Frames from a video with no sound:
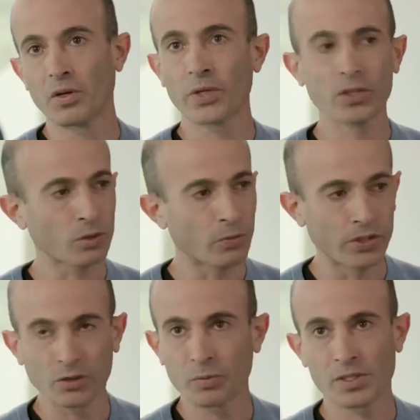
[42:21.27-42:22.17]
We don't
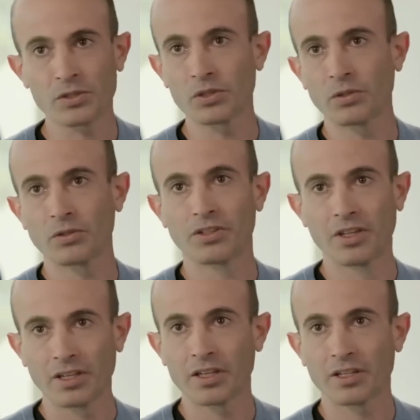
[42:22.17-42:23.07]
want it to be stored
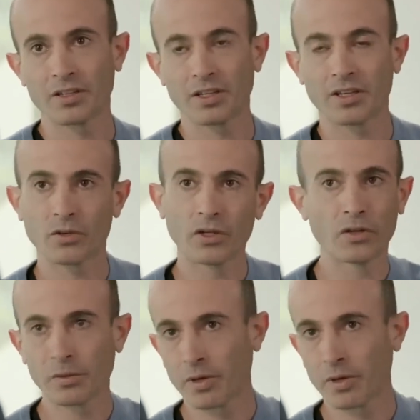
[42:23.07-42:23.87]
on